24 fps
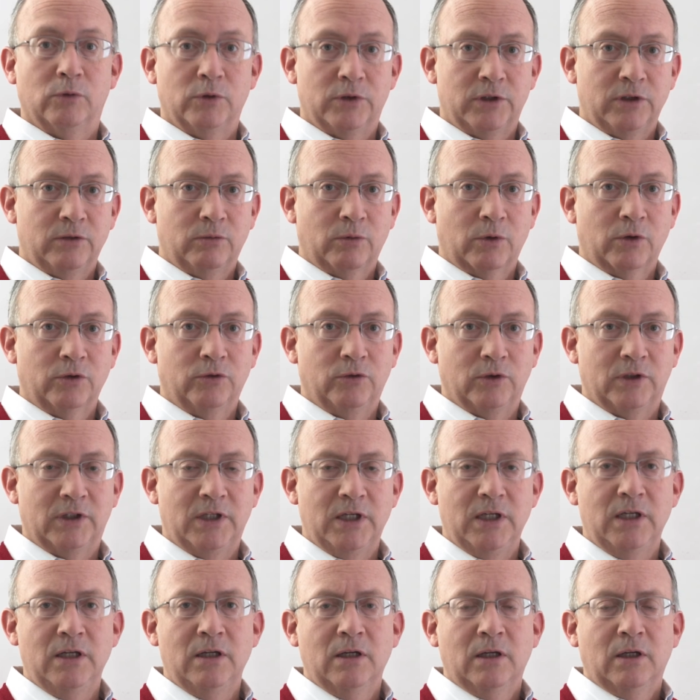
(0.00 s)
which is one of the
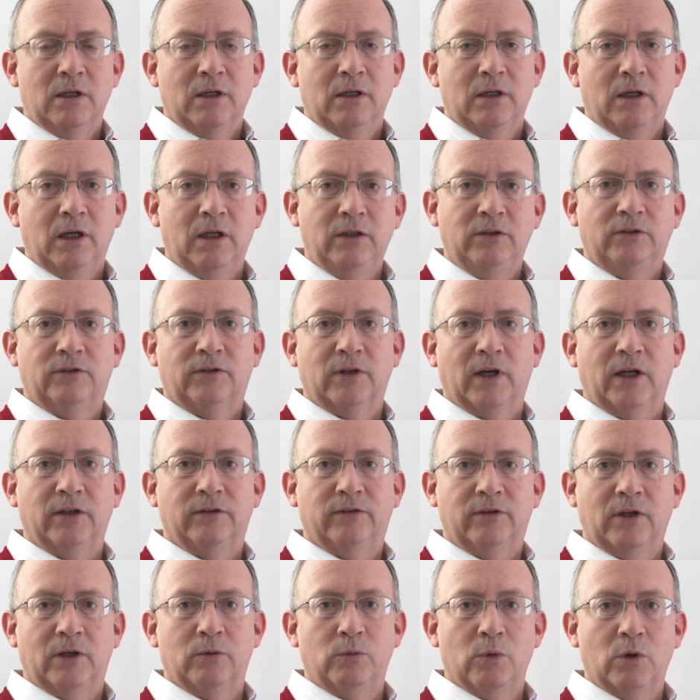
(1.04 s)
key
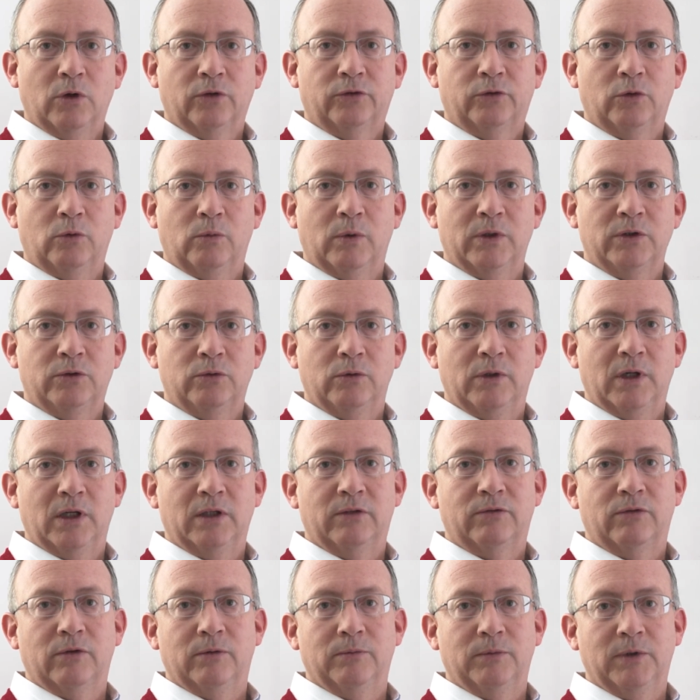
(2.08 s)
insights that we also want to
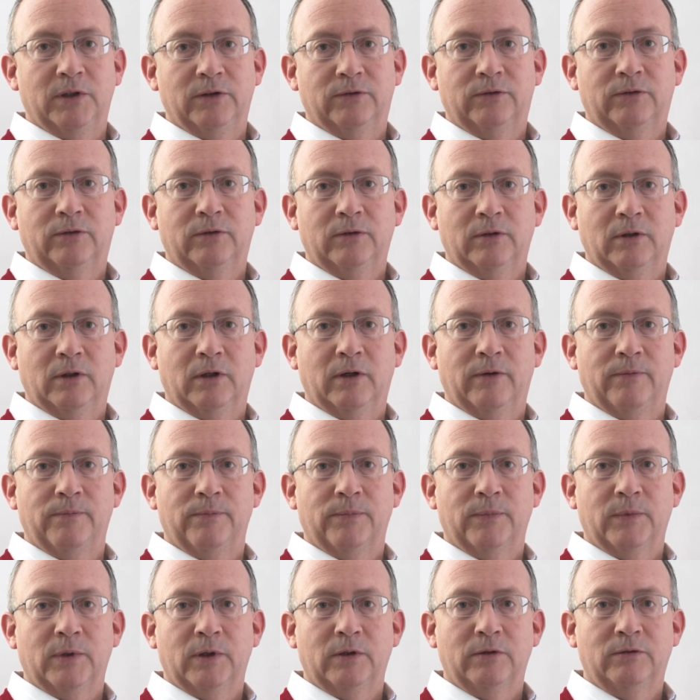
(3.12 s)
get from this
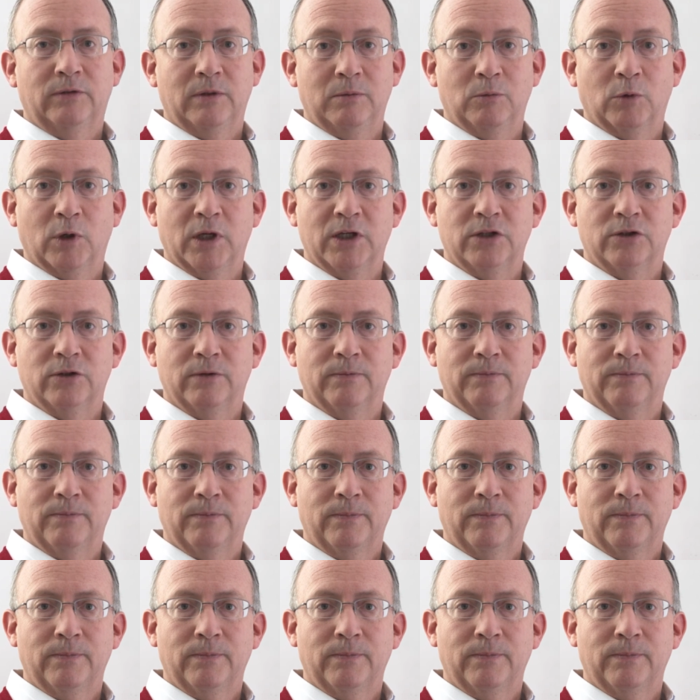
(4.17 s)
simulation.